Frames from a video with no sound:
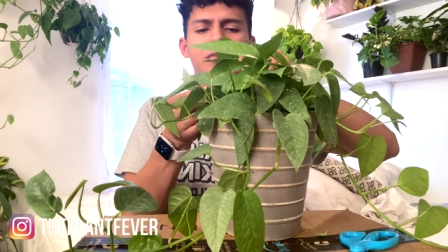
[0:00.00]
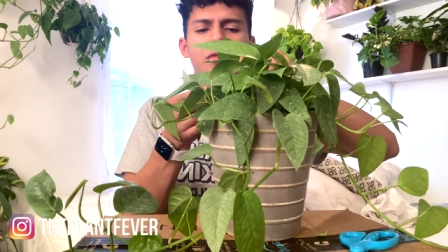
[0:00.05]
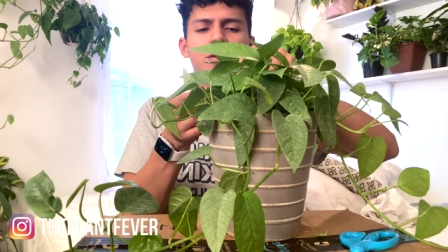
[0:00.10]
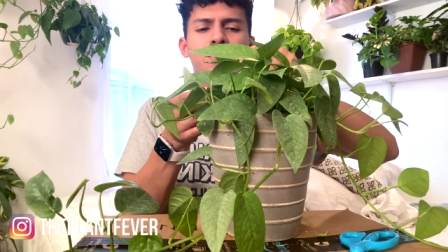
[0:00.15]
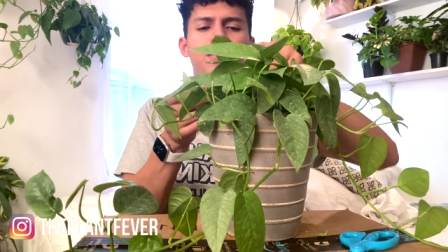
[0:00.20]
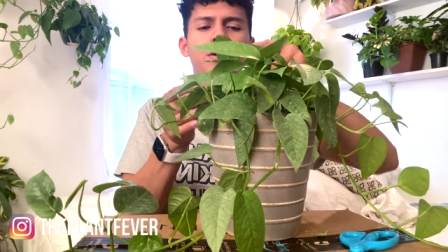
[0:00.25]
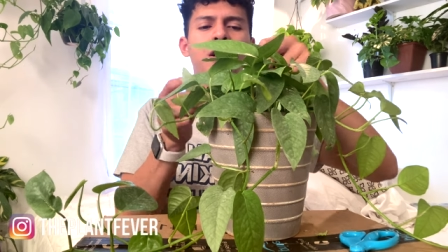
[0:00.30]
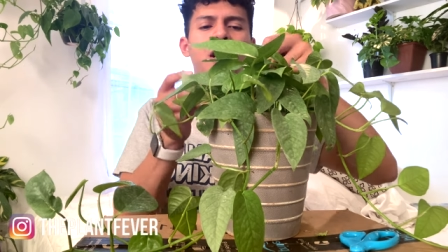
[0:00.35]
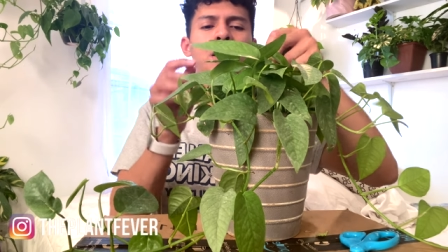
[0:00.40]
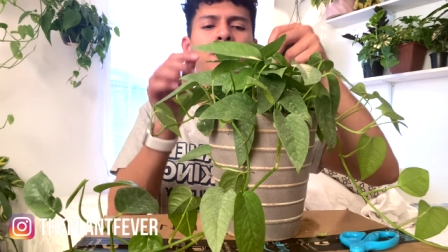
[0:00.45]

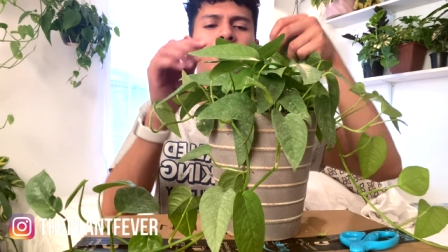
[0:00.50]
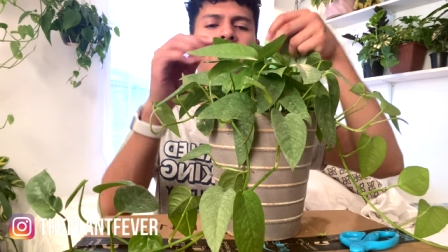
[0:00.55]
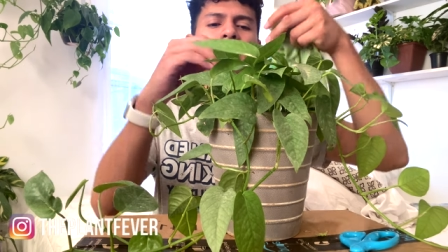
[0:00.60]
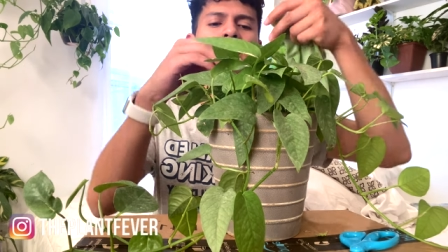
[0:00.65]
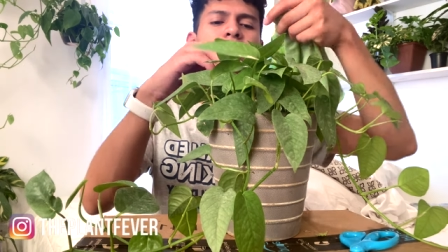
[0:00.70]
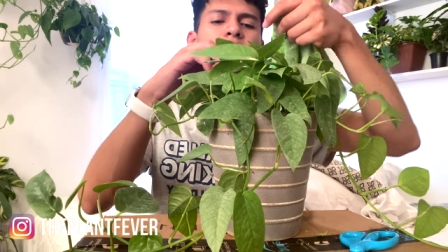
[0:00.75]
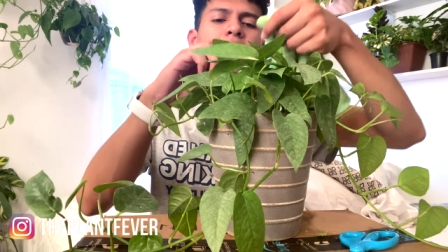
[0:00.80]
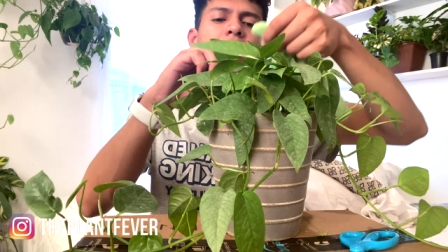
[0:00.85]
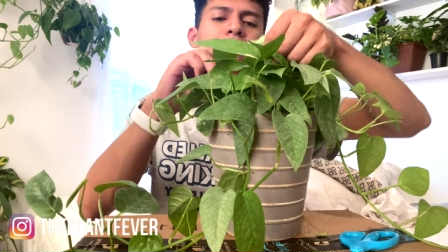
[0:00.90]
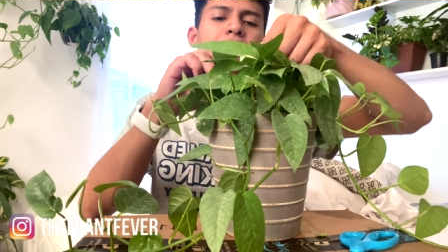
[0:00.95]
but i might
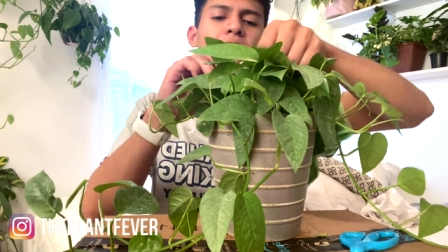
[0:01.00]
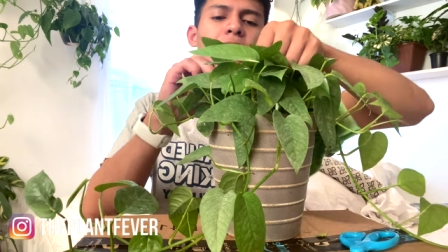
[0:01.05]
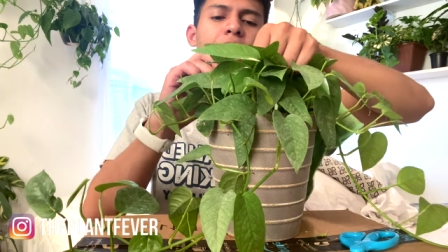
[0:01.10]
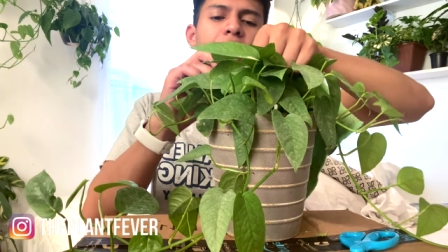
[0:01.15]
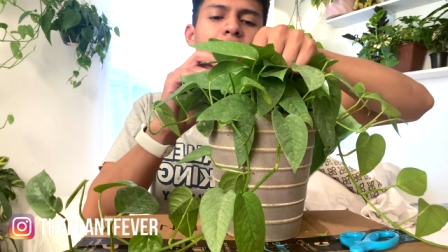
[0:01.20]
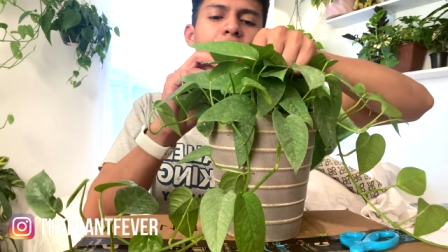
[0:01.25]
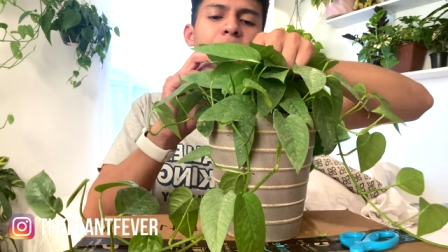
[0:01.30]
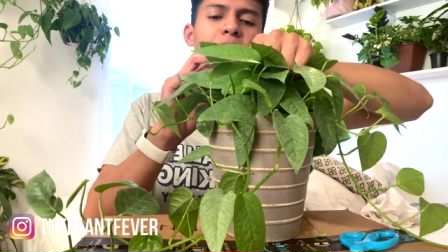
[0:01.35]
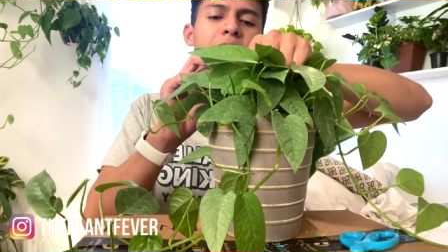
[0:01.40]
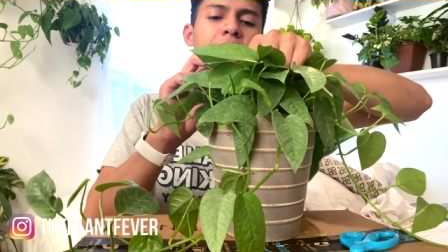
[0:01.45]
need to give her
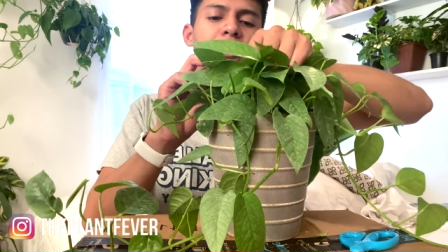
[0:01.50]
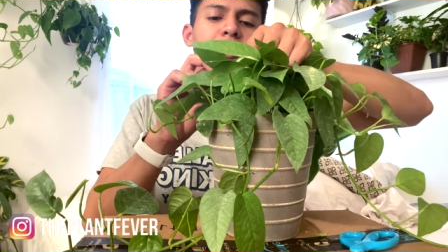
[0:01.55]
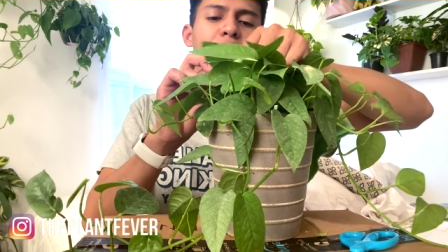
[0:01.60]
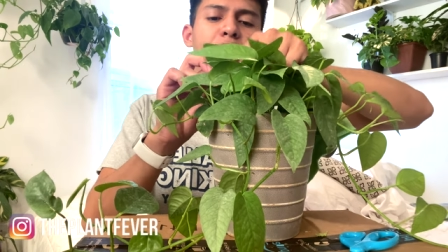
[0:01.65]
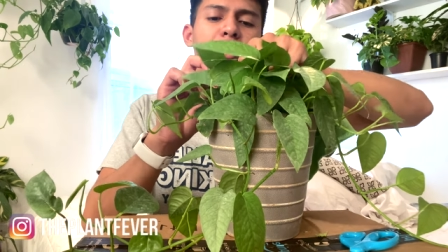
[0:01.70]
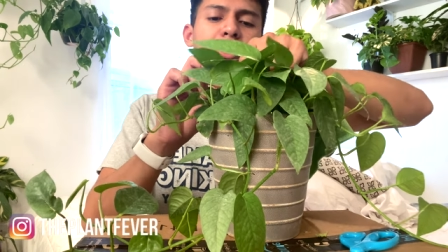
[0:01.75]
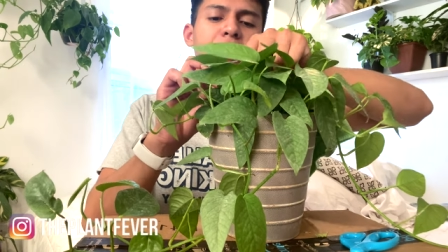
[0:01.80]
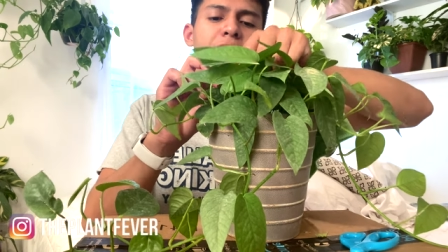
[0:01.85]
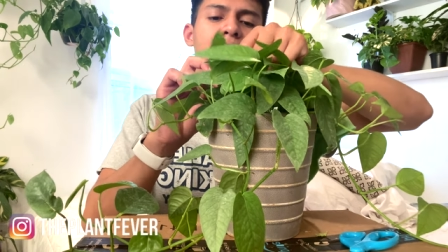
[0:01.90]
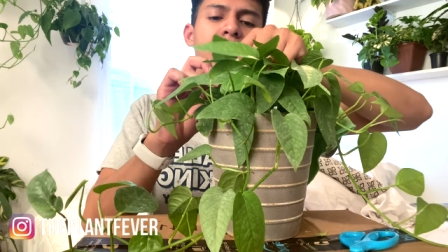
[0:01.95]
another one because
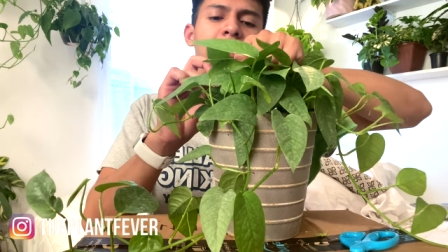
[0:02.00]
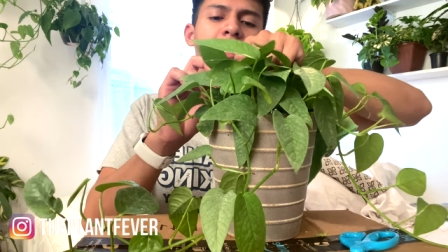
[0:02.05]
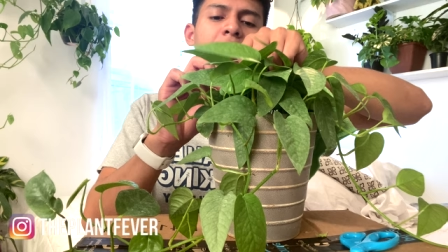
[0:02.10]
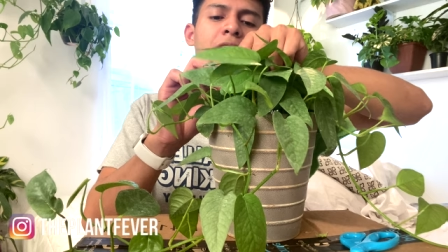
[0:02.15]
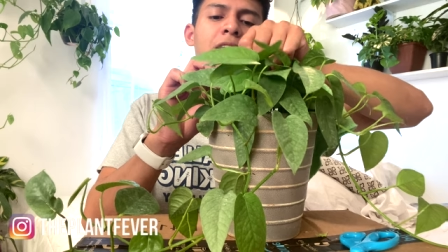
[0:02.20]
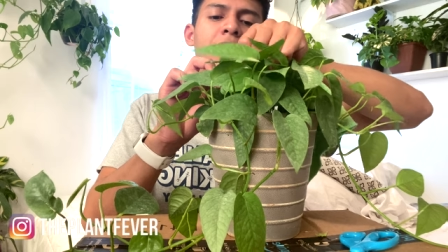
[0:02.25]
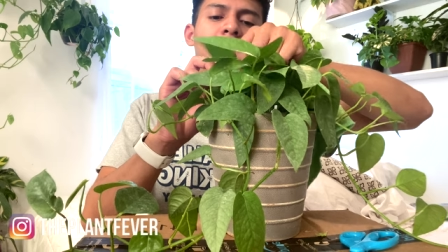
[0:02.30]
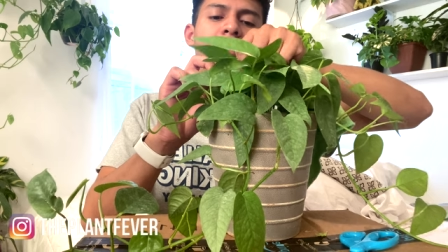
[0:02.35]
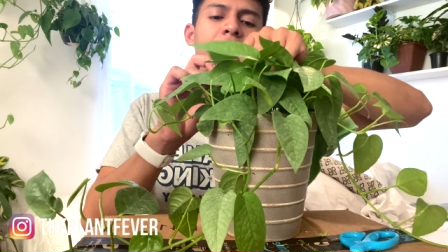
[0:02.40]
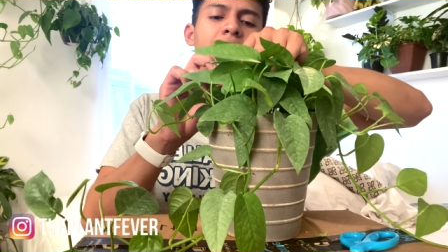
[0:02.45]
she
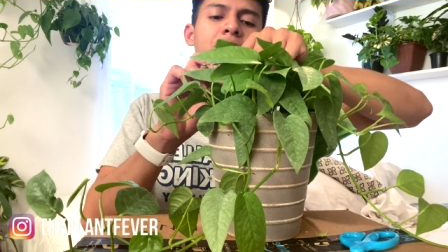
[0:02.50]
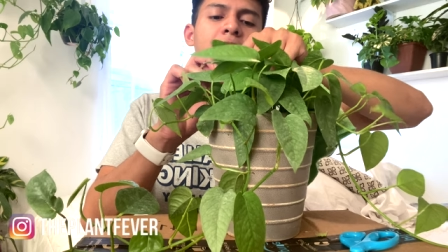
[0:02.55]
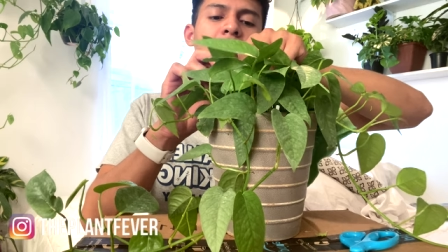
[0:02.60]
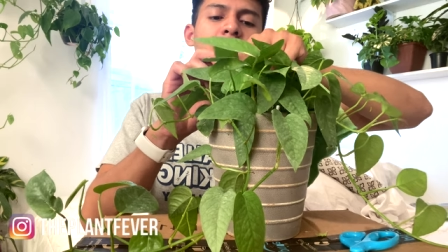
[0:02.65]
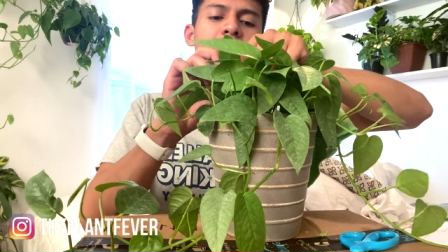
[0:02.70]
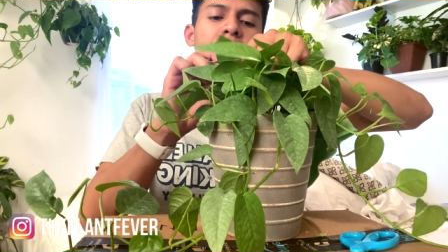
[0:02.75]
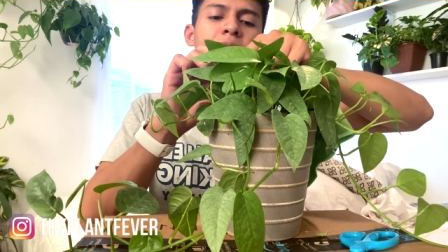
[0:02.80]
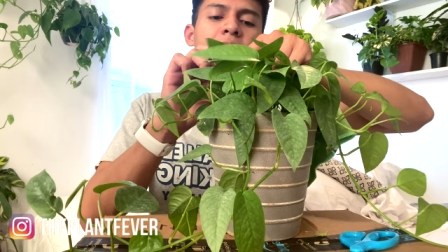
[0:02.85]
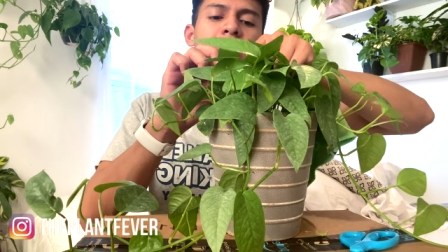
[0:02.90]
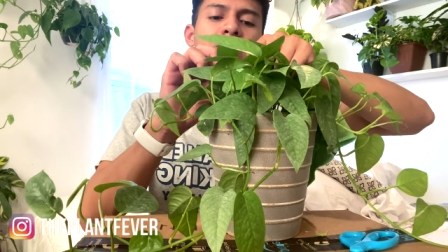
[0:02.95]
you
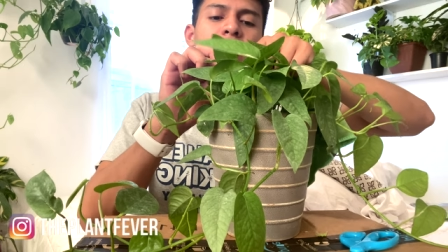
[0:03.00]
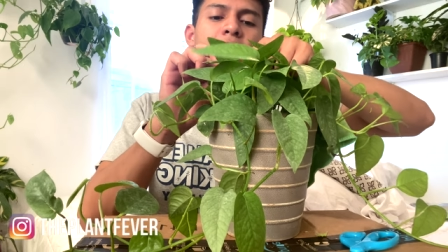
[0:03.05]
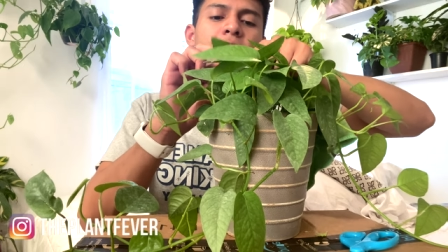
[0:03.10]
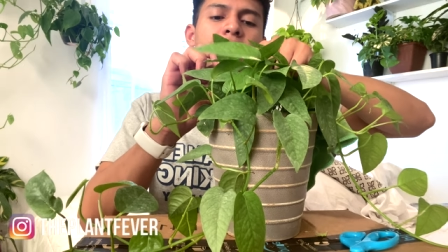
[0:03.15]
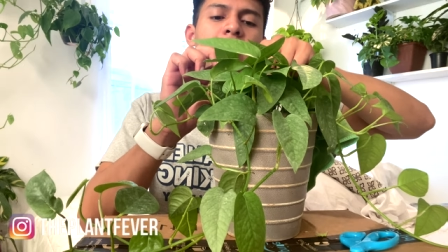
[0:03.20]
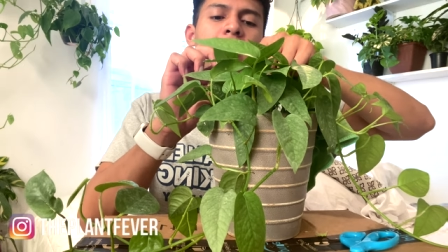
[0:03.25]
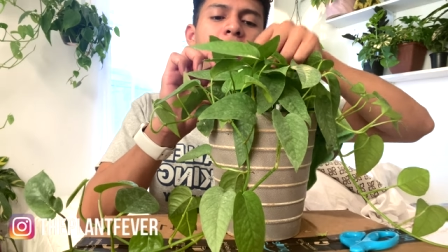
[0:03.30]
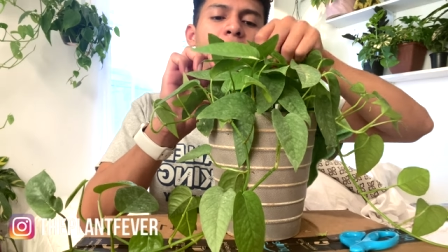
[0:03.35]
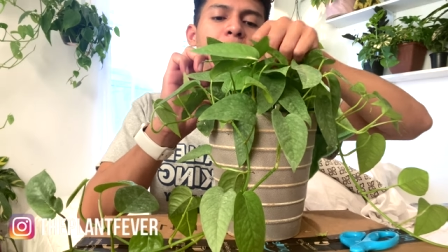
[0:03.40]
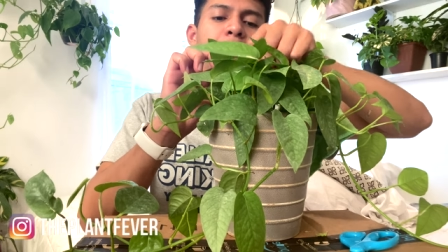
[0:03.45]
know she
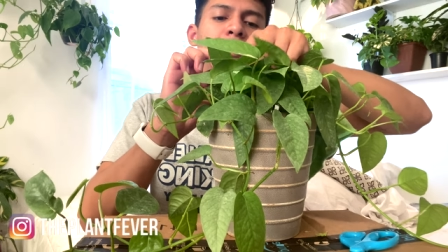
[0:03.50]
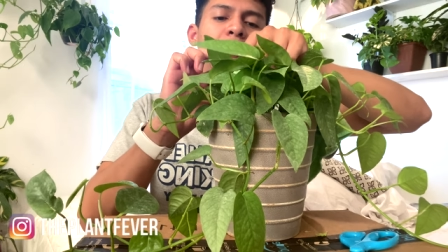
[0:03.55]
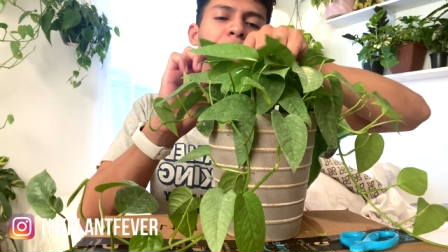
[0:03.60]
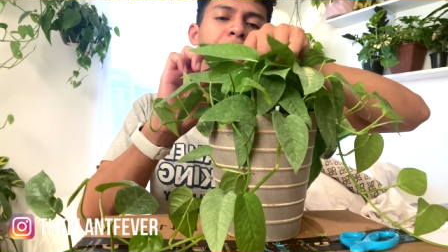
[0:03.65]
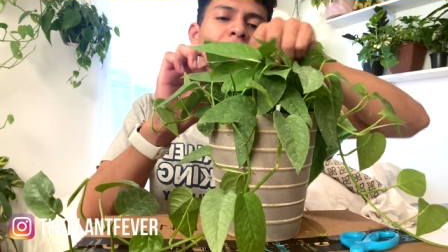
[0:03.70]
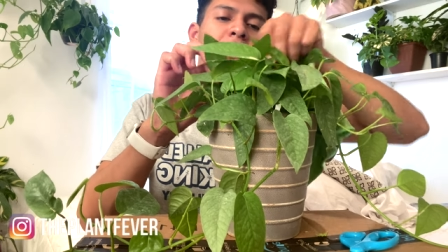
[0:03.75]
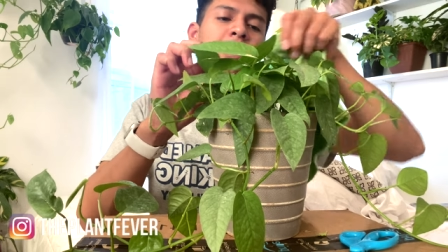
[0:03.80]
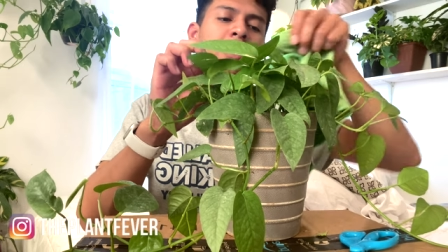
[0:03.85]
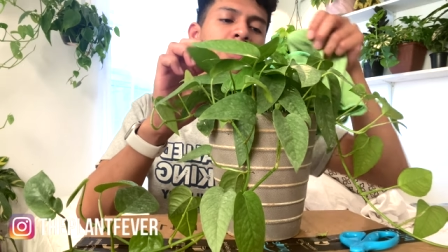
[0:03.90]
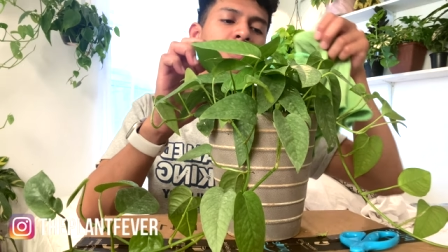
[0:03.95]
doesn't have one
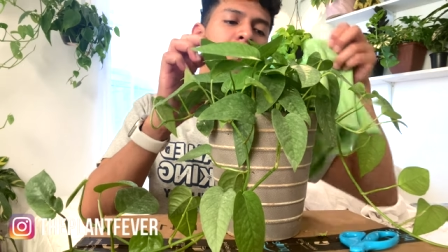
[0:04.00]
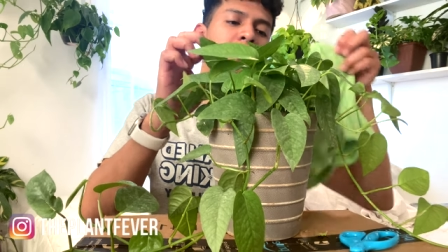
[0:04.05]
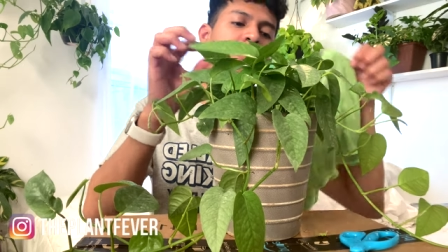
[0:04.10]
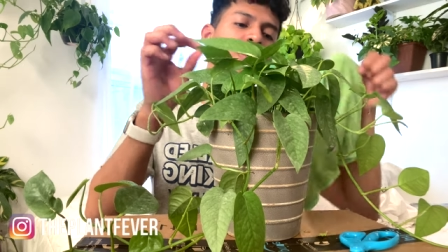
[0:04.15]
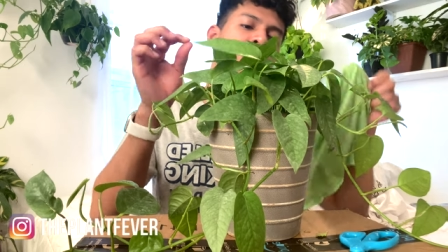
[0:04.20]
right now